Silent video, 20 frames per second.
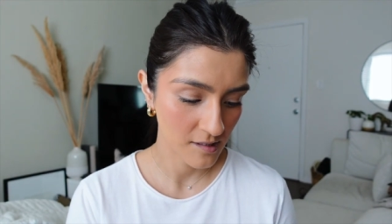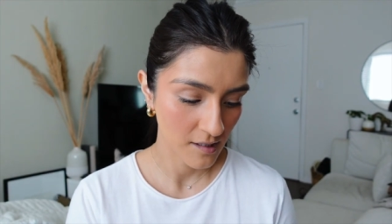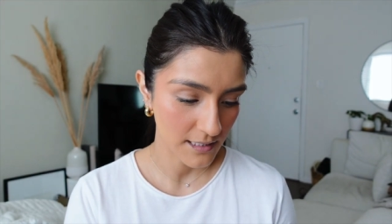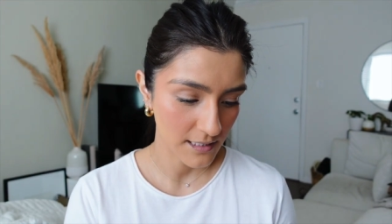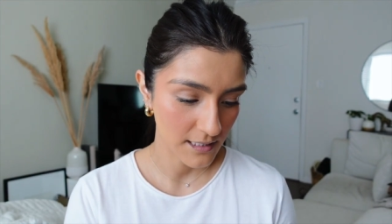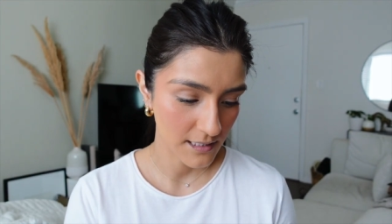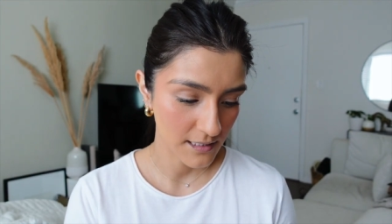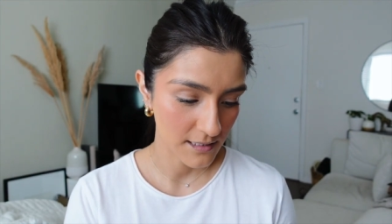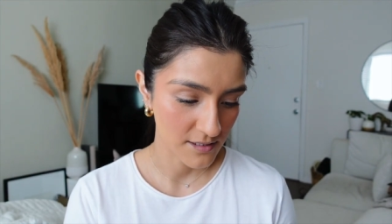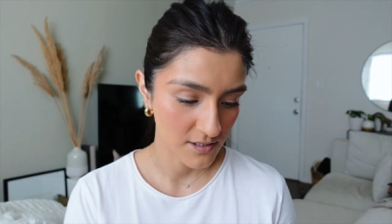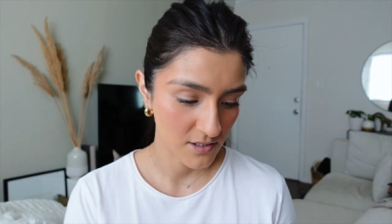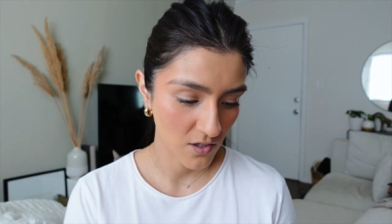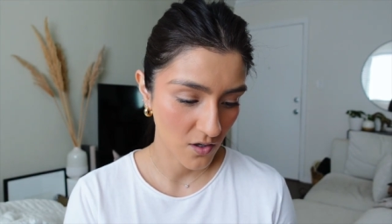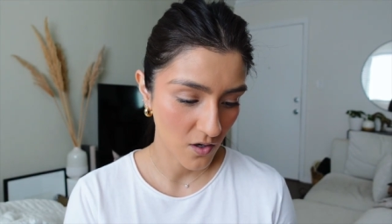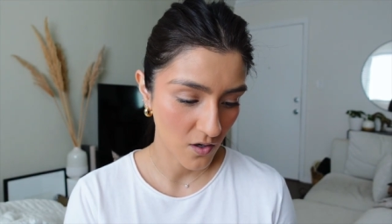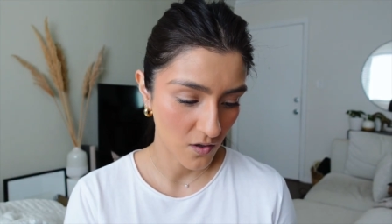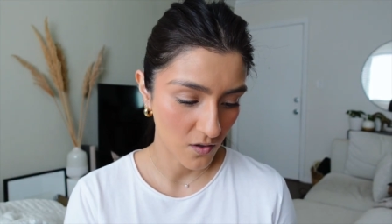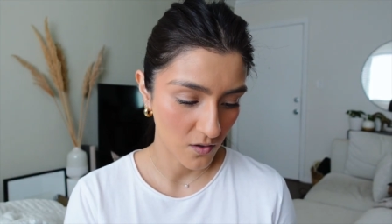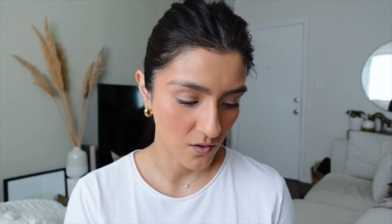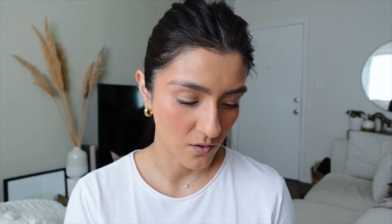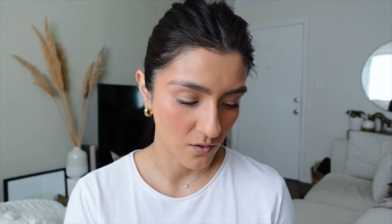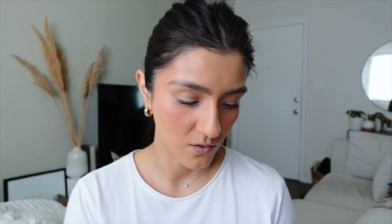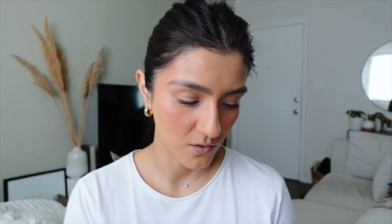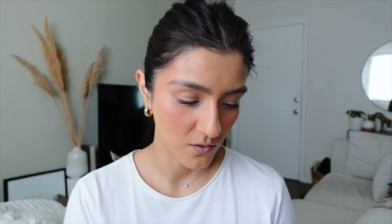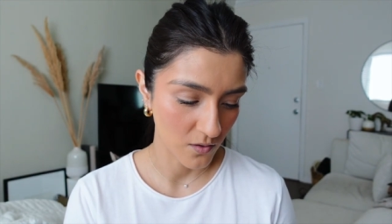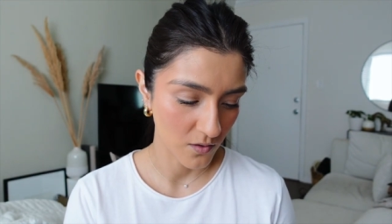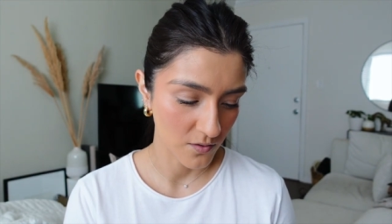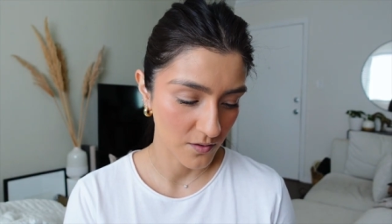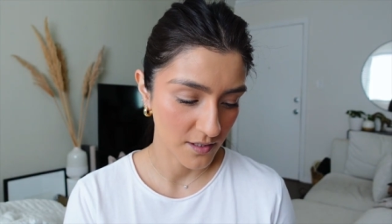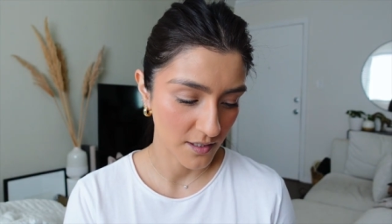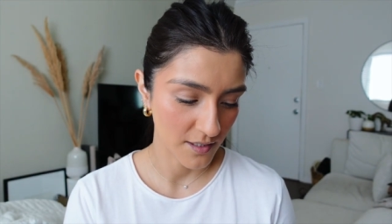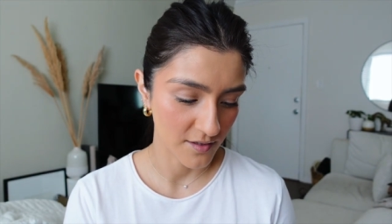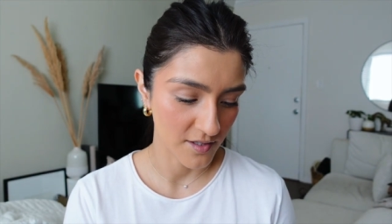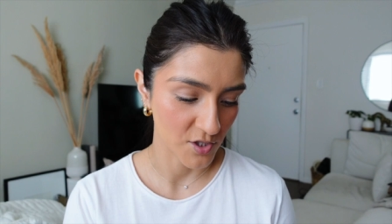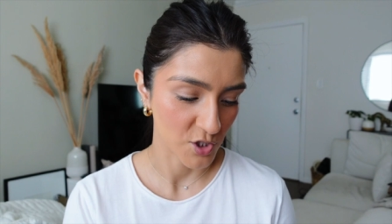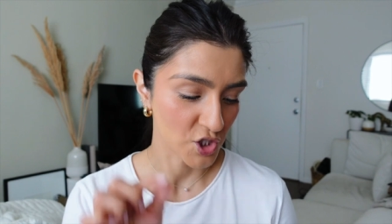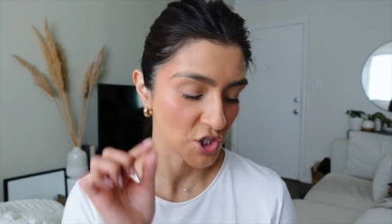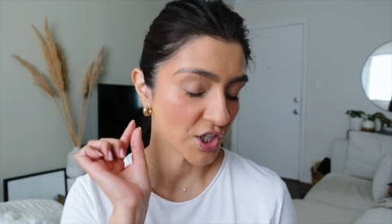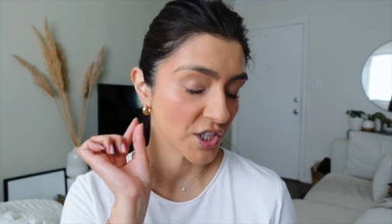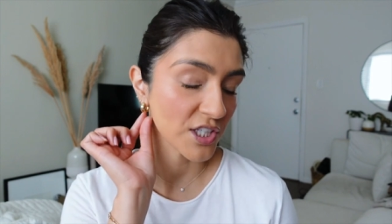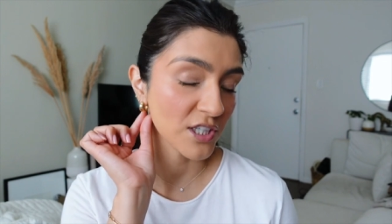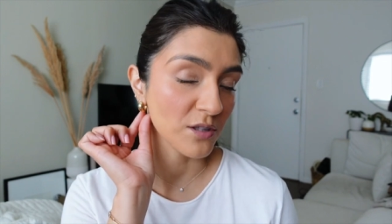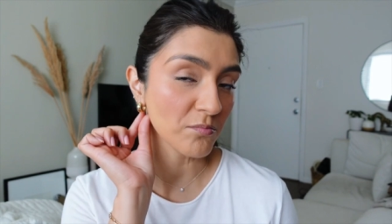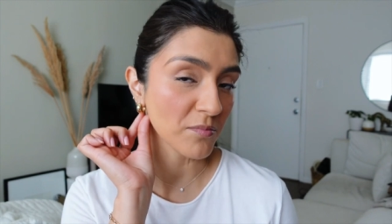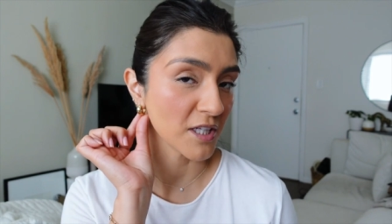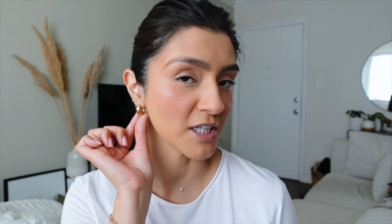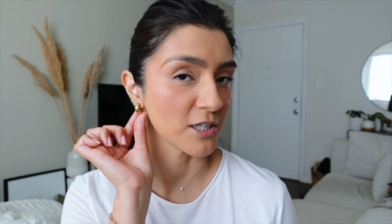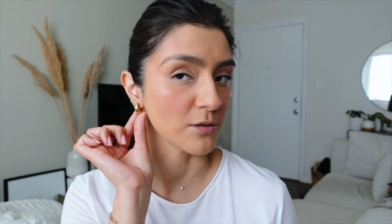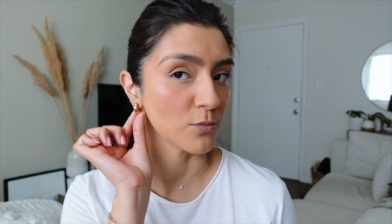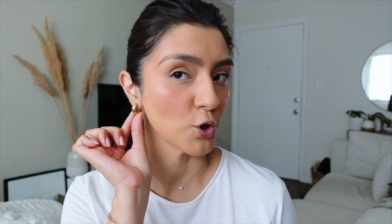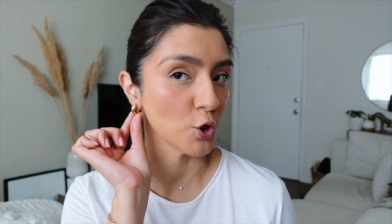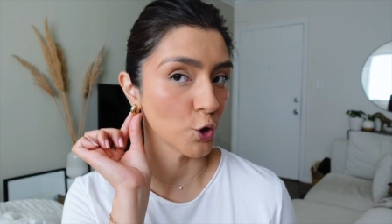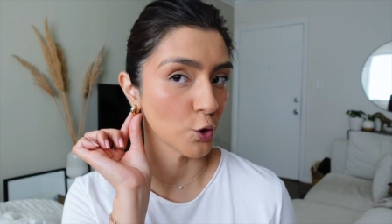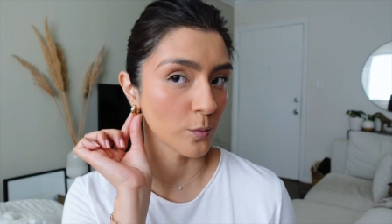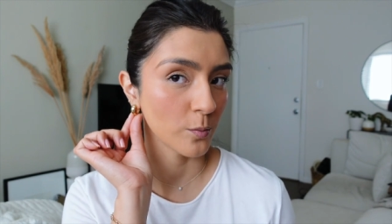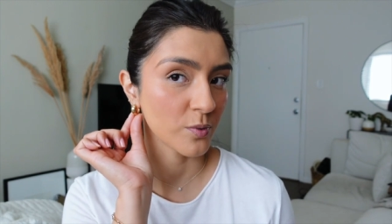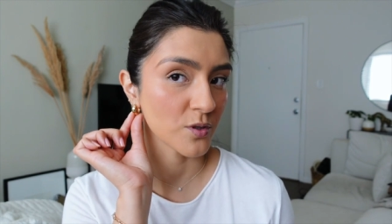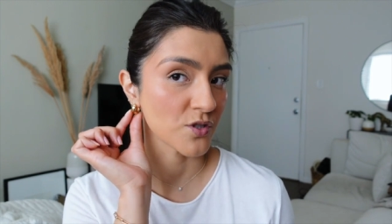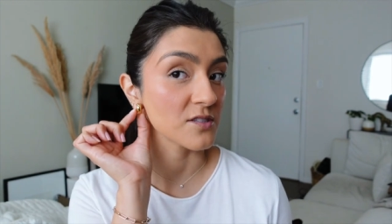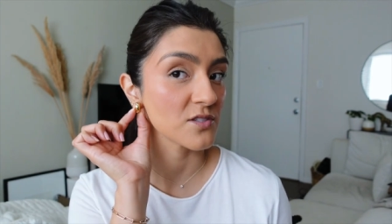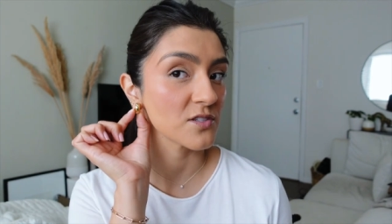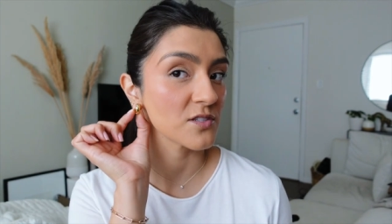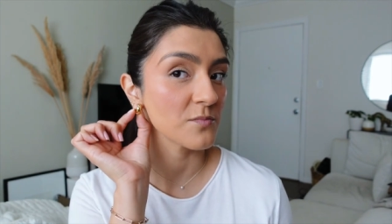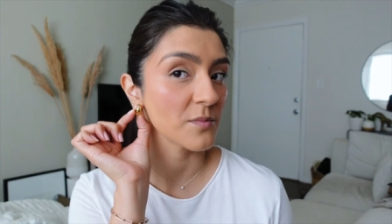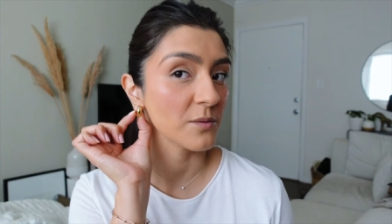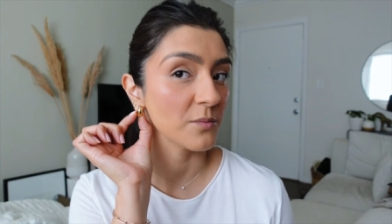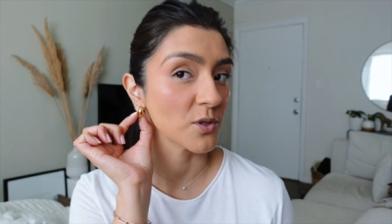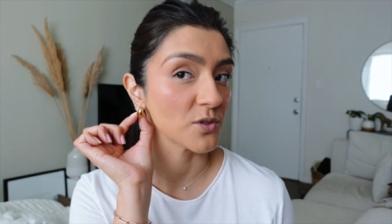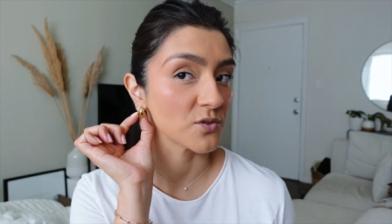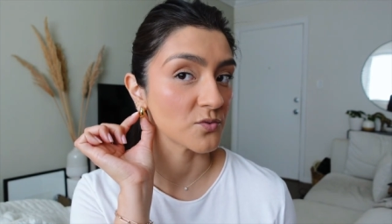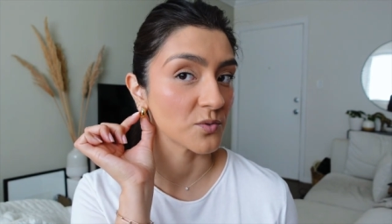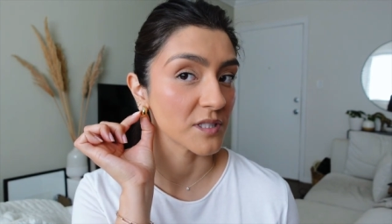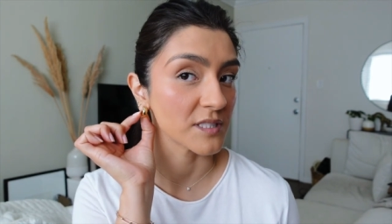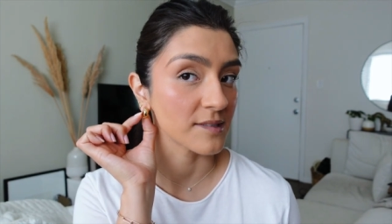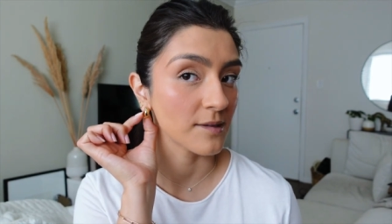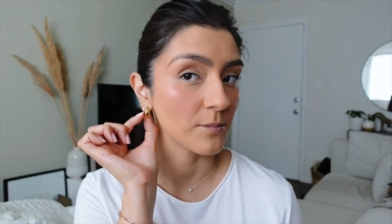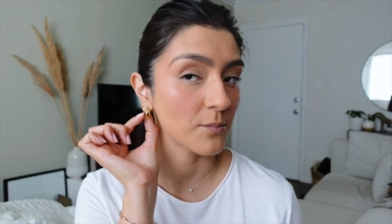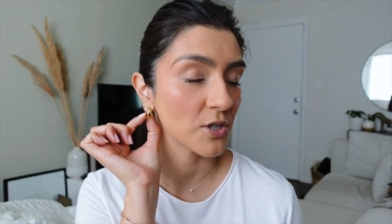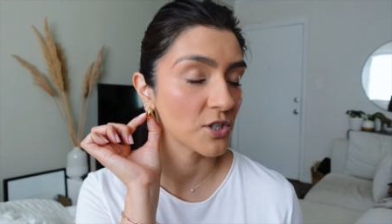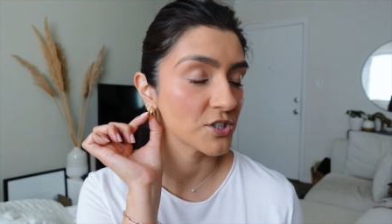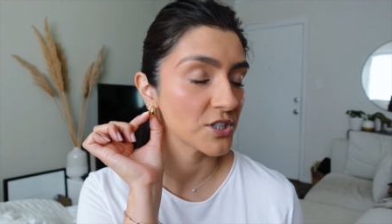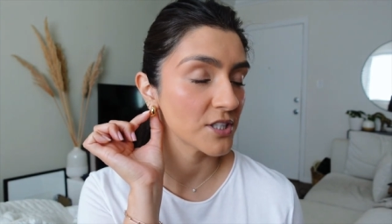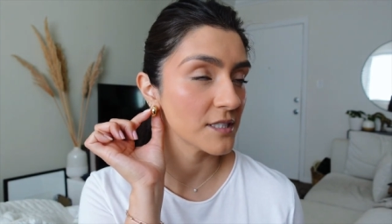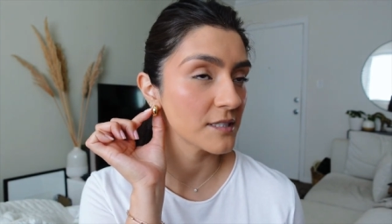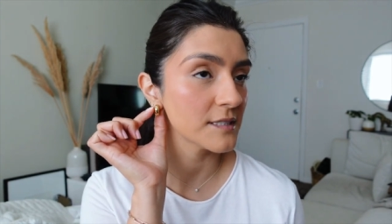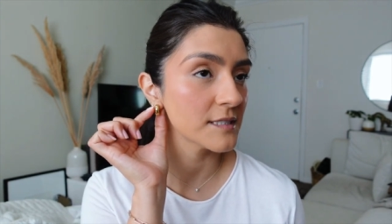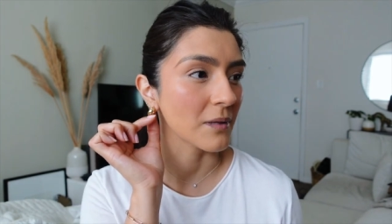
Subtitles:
It is called the Chunky Medium Hoop. This is my most recent purchase.